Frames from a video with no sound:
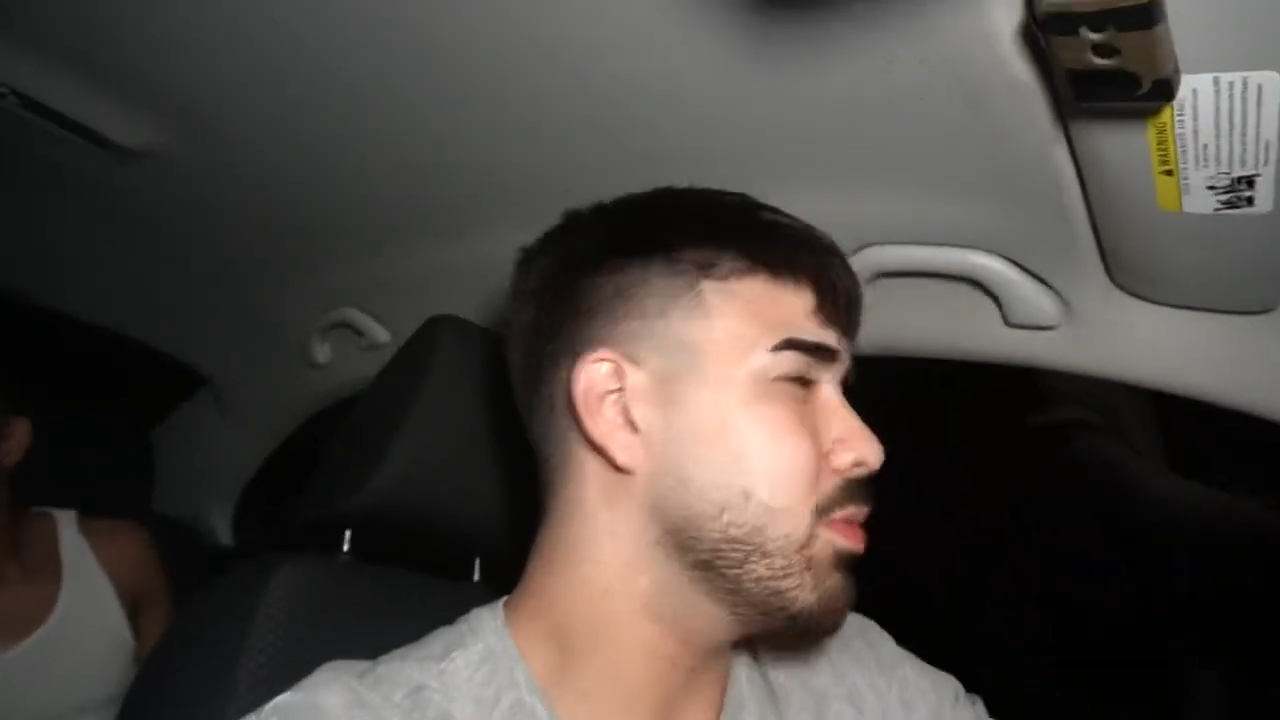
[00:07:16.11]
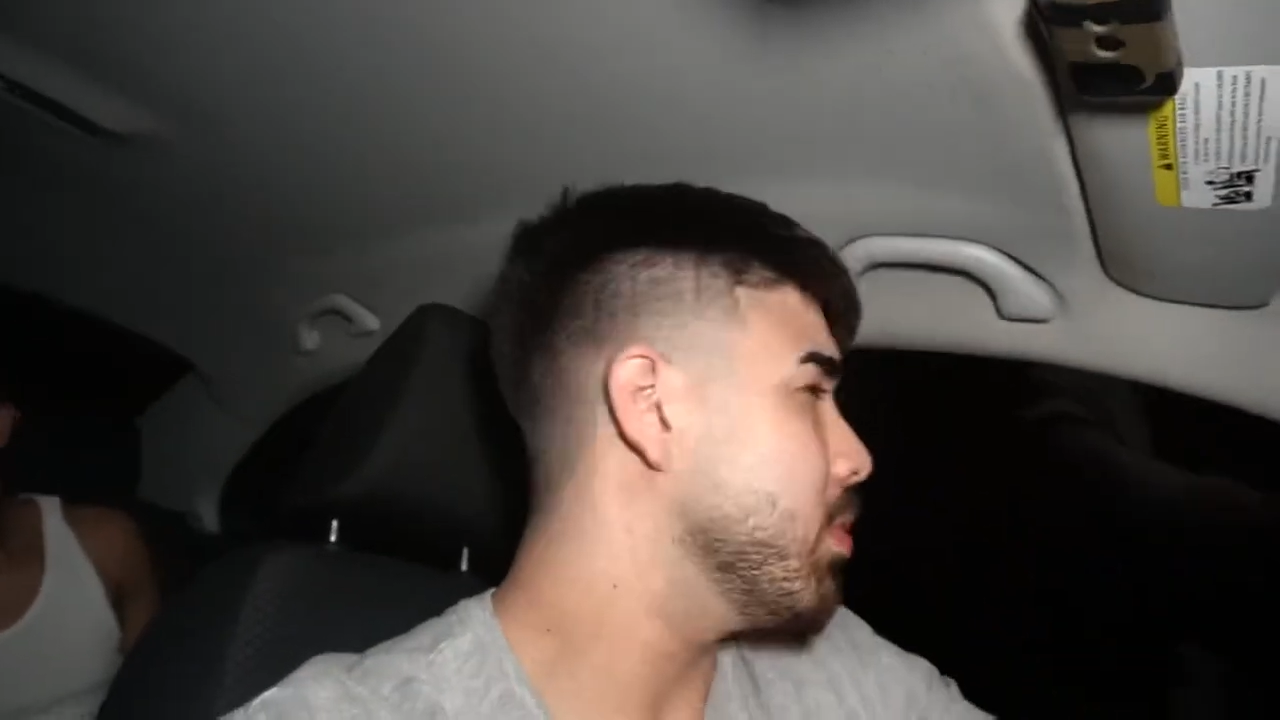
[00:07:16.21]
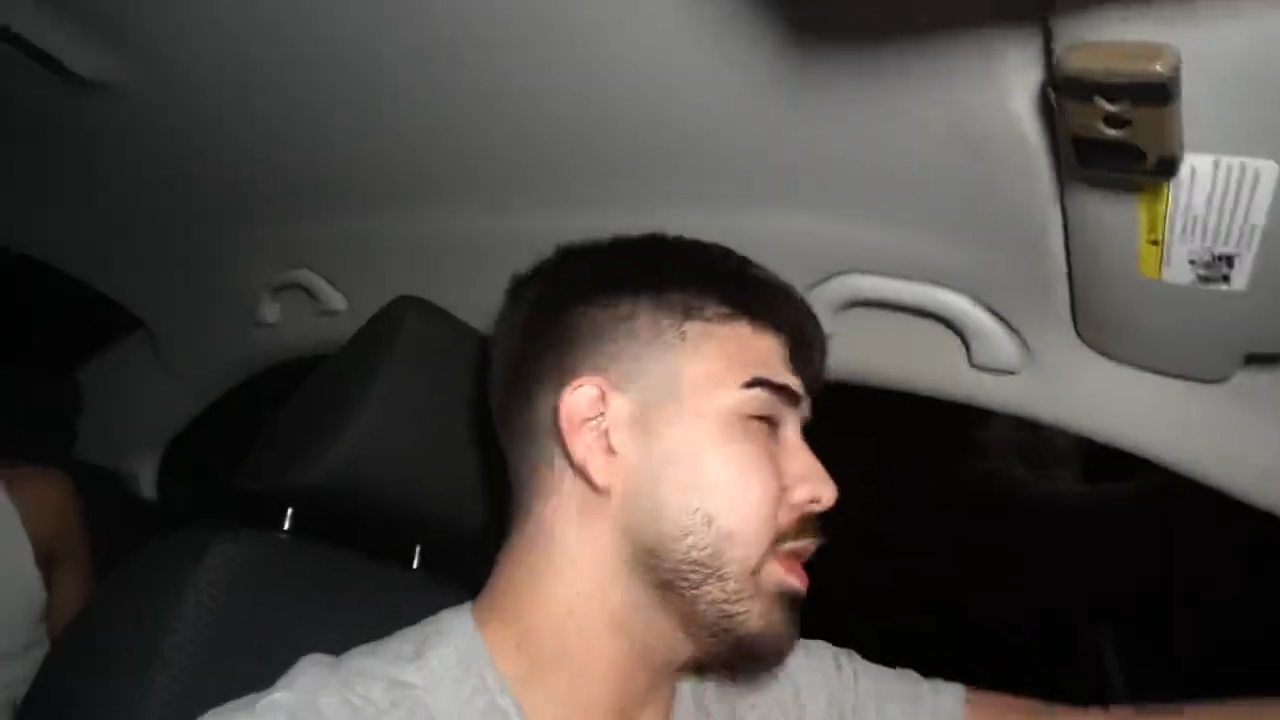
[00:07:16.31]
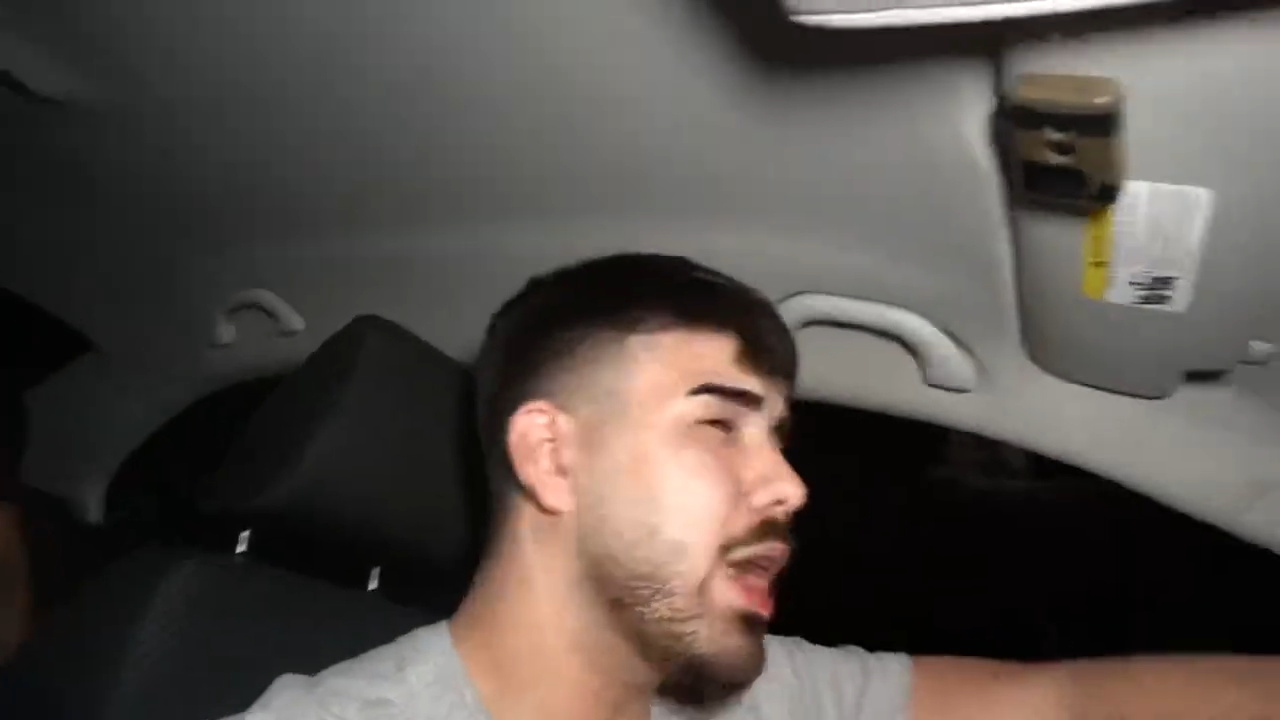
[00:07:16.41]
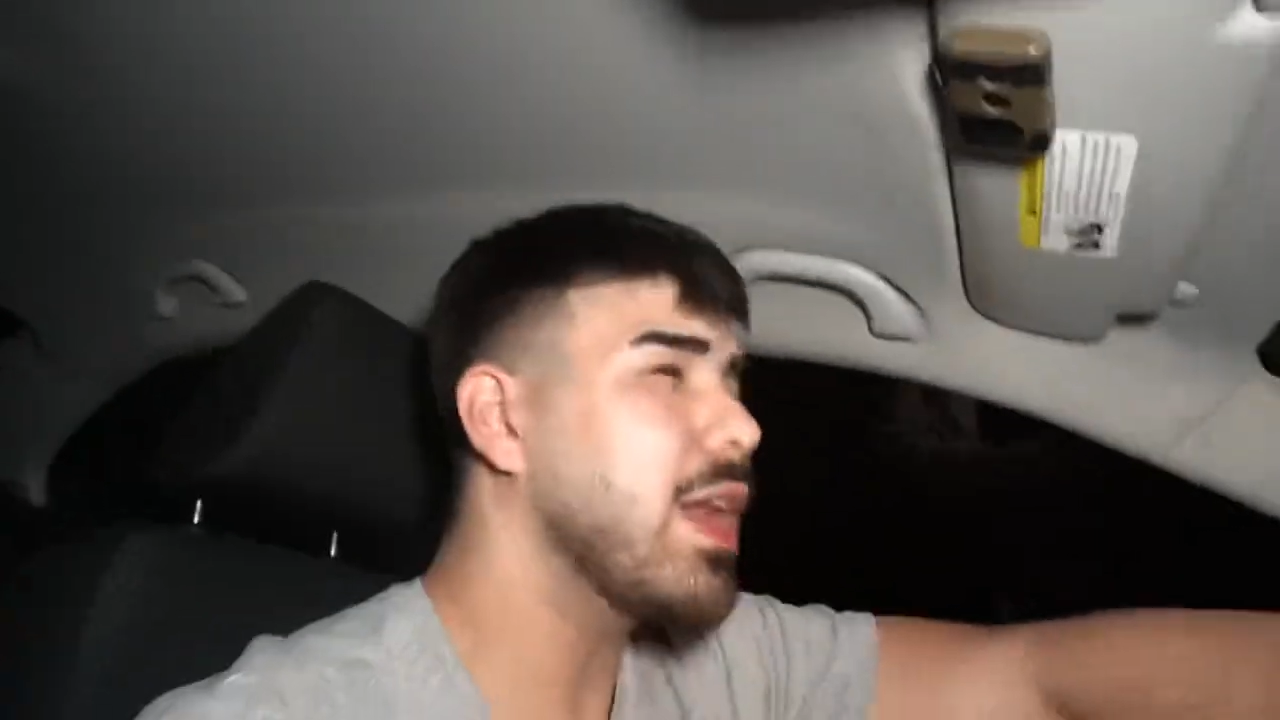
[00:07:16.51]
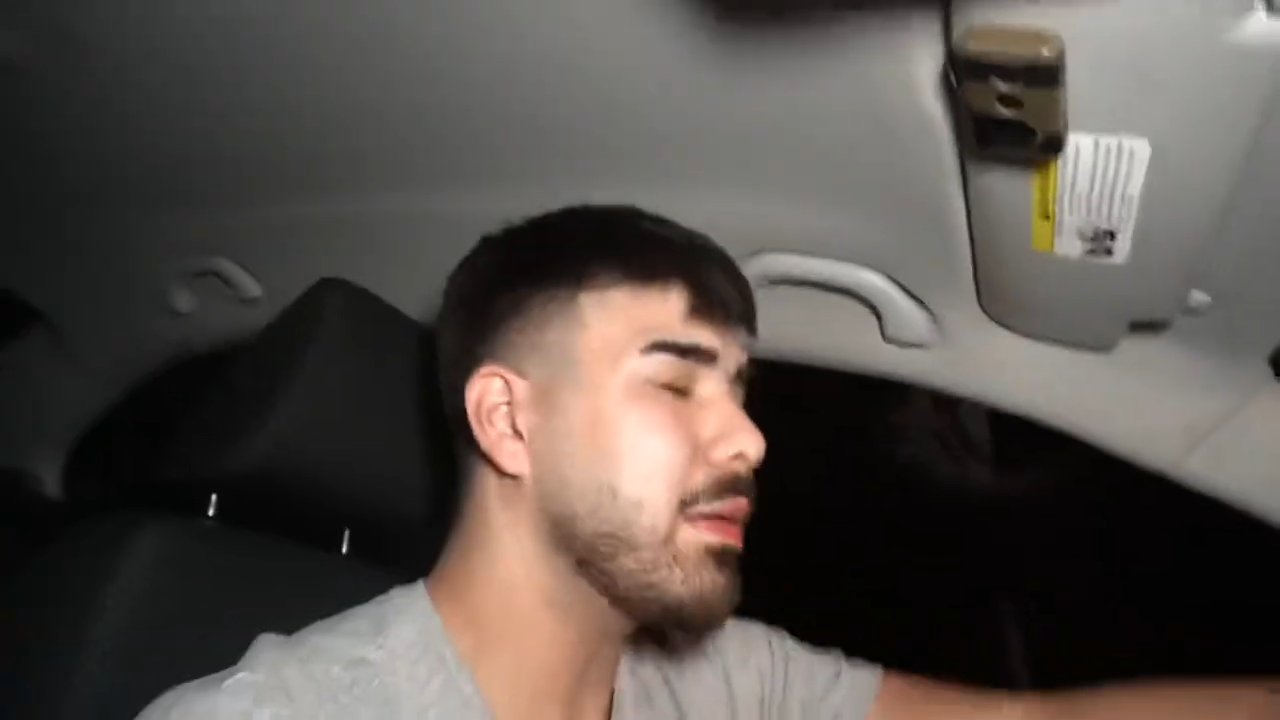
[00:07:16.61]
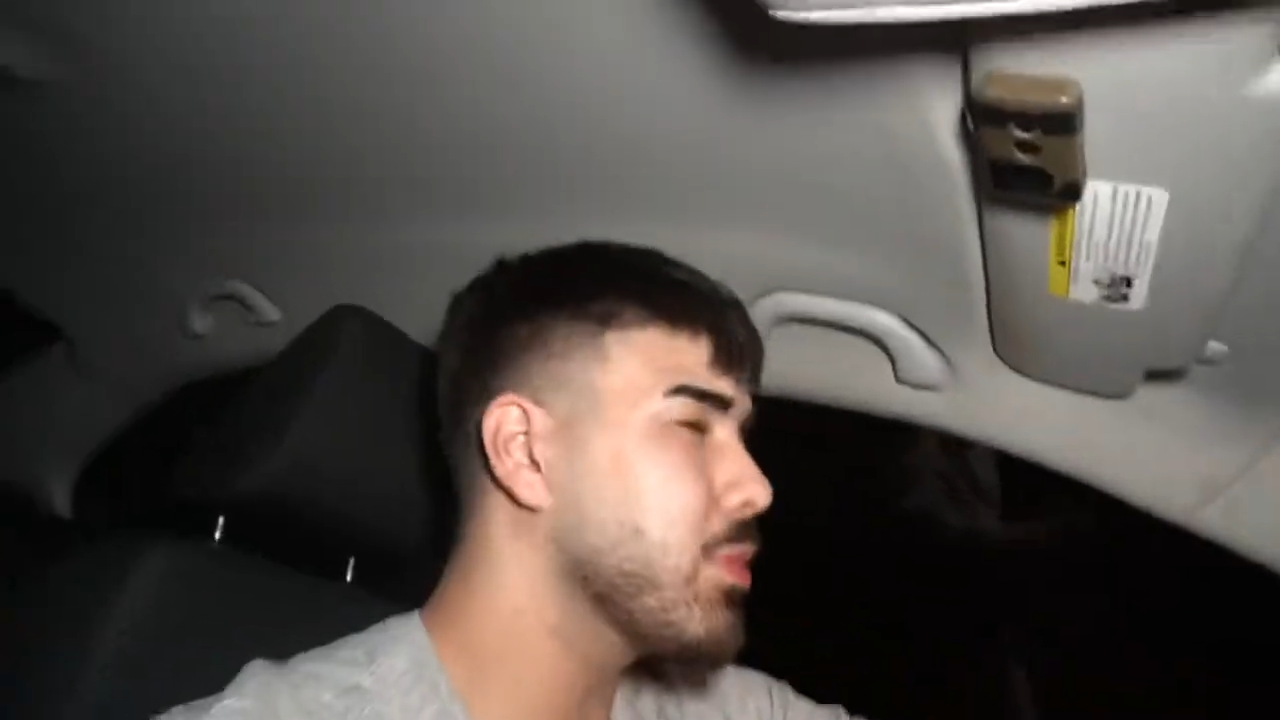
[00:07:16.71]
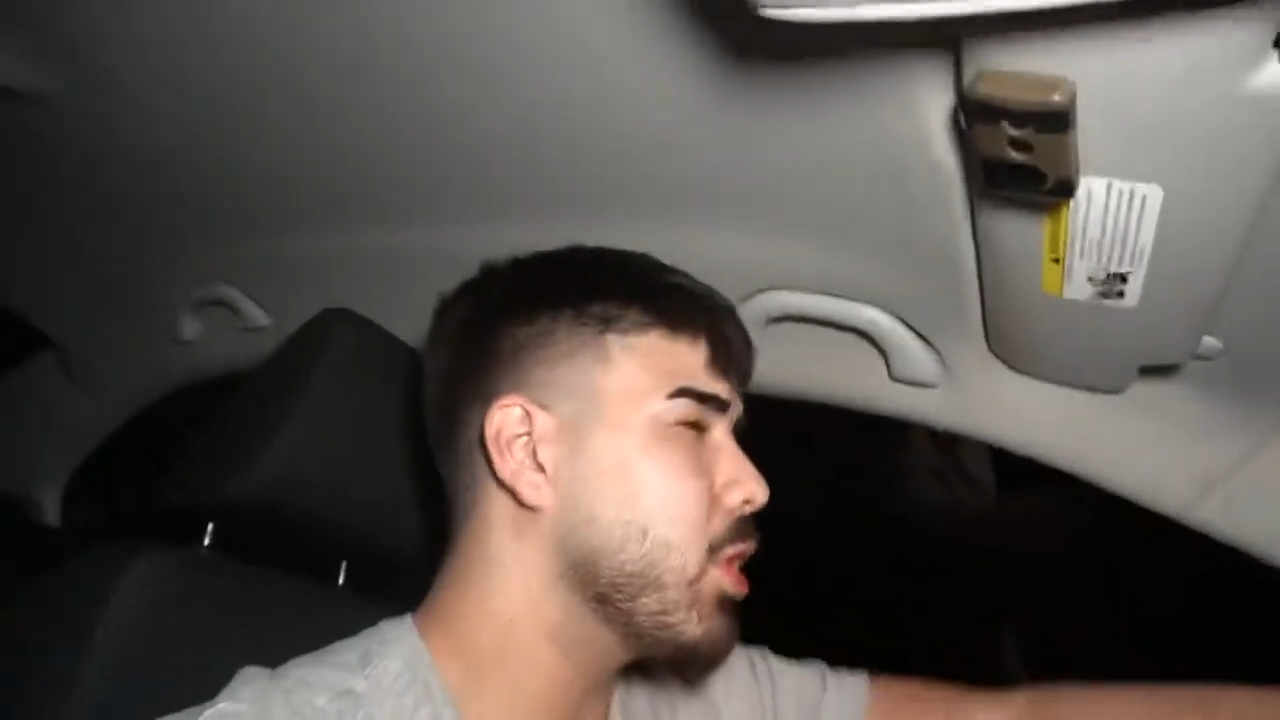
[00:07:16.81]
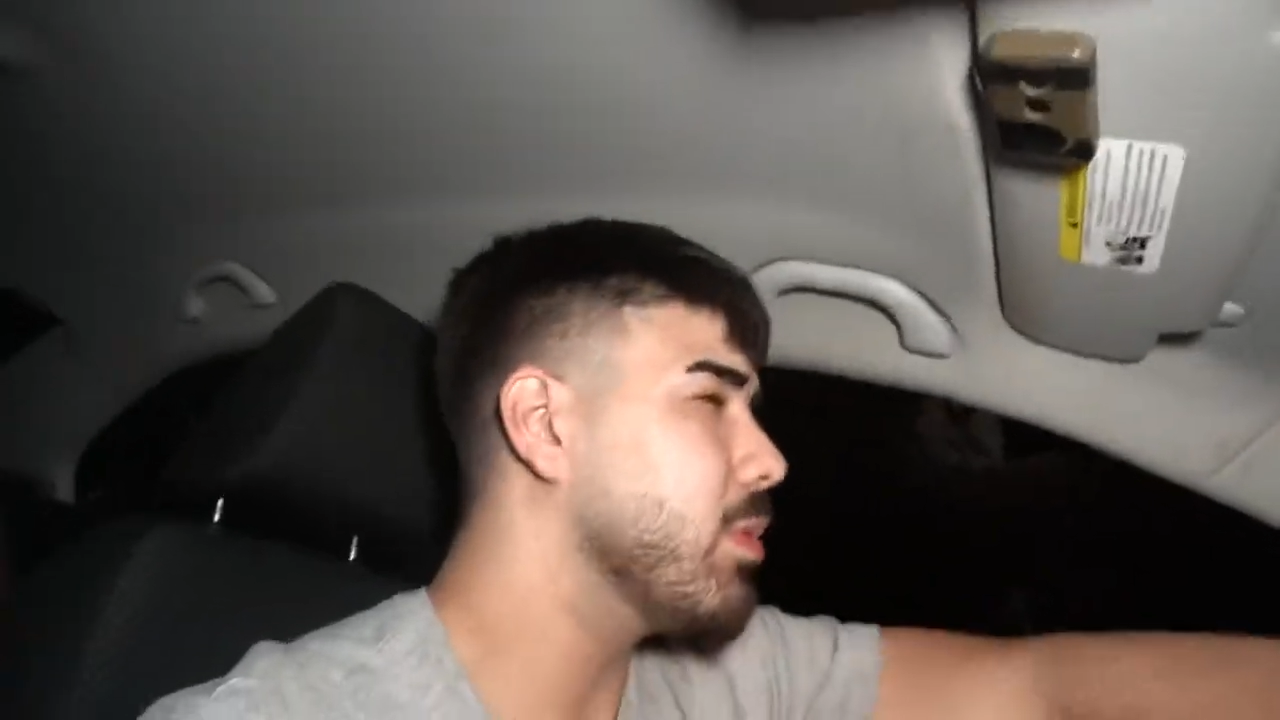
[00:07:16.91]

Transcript: Well, not let him go,